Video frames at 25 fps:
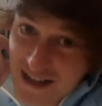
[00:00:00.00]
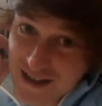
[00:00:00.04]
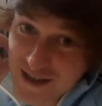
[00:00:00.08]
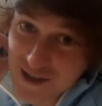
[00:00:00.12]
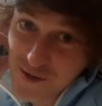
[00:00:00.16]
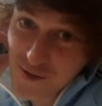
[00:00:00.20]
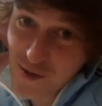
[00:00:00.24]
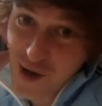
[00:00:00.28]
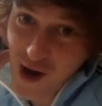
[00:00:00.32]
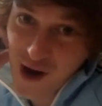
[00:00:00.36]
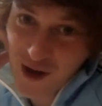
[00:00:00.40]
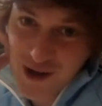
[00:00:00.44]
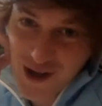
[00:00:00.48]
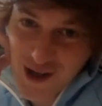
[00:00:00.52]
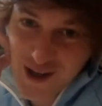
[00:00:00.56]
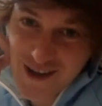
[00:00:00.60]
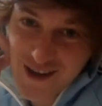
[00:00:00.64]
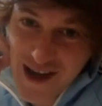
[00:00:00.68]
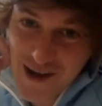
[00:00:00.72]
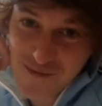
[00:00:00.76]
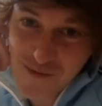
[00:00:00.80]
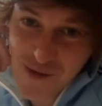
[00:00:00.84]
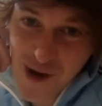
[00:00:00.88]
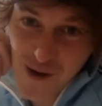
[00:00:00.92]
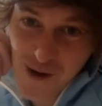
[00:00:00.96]
I want, and
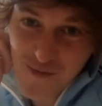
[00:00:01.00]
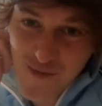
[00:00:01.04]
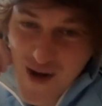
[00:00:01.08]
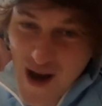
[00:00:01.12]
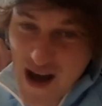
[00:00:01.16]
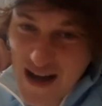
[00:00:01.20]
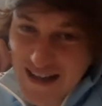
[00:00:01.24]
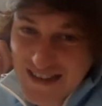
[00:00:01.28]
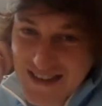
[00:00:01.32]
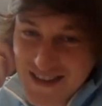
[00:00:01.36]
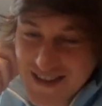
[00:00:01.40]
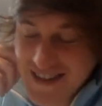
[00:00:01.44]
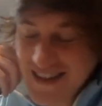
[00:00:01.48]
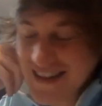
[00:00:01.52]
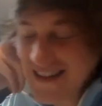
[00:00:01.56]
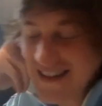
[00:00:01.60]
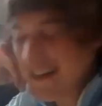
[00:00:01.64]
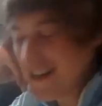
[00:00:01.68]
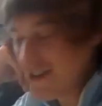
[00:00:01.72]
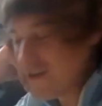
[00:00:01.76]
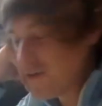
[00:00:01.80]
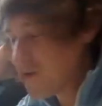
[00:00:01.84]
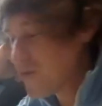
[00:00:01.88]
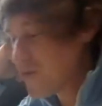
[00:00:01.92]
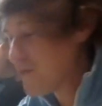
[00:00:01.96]
then what price I think
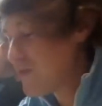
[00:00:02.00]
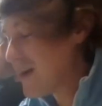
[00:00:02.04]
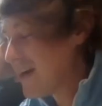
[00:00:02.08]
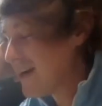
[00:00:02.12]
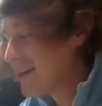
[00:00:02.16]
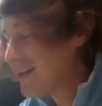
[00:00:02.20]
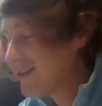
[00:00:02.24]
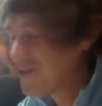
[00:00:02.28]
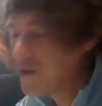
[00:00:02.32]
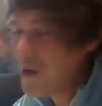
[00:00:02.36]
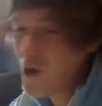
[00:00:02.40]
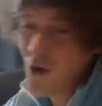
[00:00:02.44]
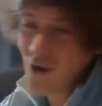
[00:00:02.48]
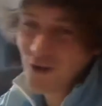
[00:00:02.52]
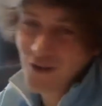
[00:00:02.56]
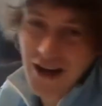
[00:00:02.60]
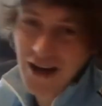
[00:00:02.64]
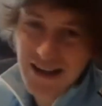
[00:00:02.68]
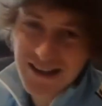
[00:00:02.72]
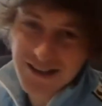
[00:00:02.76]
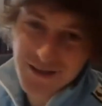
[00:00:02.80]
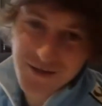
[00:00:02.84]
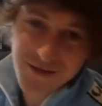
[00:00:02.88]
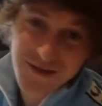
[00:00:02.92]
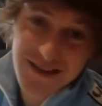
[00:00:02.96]
it will be. Look,
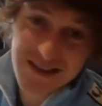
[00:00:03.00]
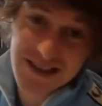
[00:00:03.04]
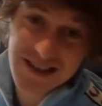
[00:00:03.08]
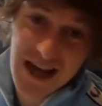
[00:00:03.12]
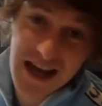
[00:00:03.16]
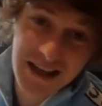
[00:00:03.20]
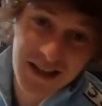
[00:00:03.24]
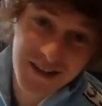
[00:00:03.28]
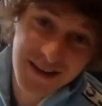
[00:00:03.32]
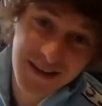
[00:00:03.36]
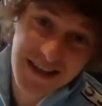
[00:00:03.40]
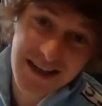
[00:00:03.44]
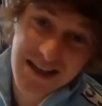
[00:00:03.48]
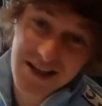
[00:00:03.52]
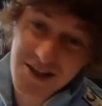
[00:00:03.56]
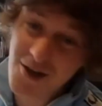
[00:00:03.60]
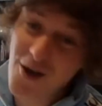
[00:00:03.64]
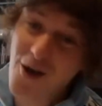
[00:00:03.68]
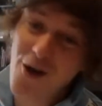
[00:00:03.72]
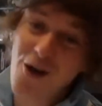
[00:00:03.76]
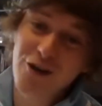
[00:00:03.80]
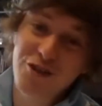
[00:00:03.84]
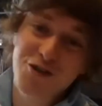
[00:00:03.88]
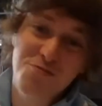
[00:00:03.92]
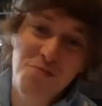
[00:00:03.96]
as I've said, I think
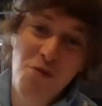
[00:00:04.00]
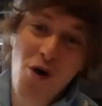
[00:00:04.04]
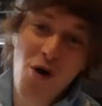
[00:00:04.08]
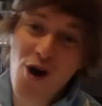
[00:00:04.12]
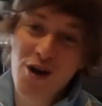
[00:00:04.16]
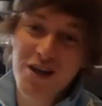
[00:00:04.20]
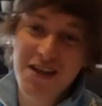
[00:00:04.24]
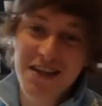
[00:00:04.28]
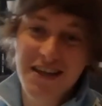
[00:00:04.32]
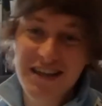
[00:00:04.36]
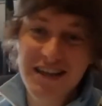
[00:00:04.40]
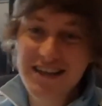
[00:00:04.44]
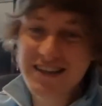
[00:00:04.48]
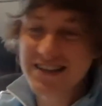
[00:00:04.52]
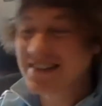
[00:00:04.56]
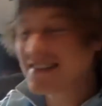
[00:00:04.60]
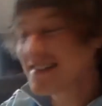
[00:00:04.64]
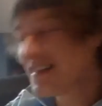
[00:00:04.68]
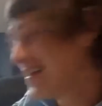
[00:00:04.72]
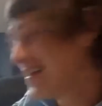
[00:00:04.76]
cards markets,